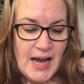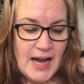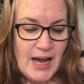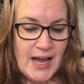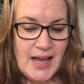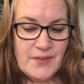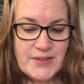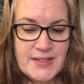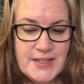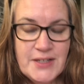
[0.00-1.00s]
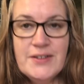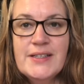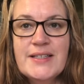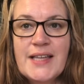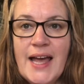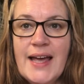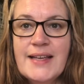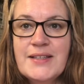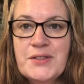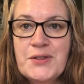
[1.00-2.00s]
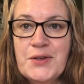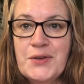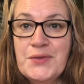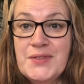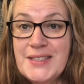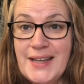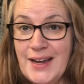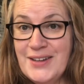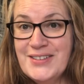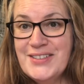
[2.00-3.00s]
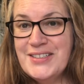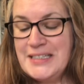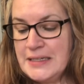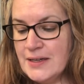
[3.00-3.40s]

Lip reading: I have a serious case of doubt,